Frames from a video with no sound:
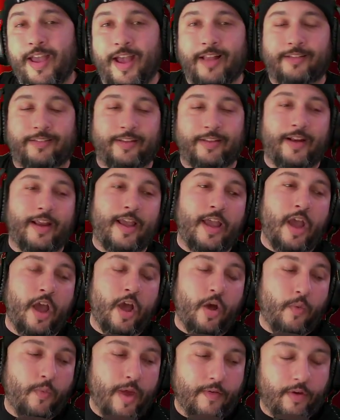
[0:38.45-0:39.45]
And today
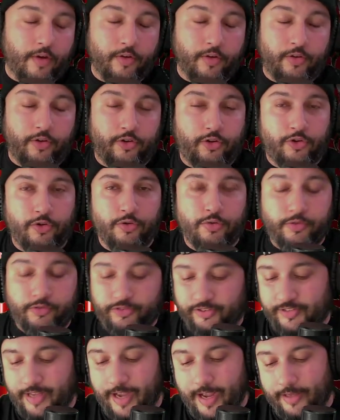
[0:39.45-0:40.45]
we have a huge
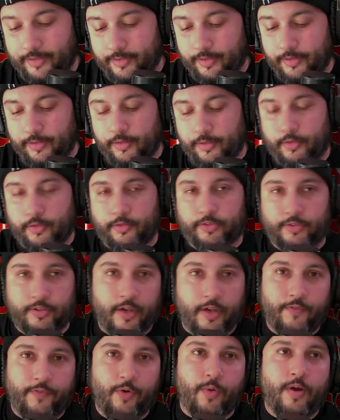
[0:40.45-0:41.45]
stacked
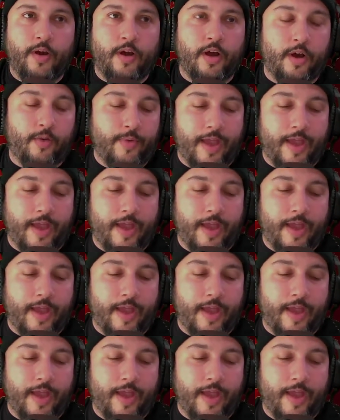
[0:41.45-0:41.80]
stuff going on.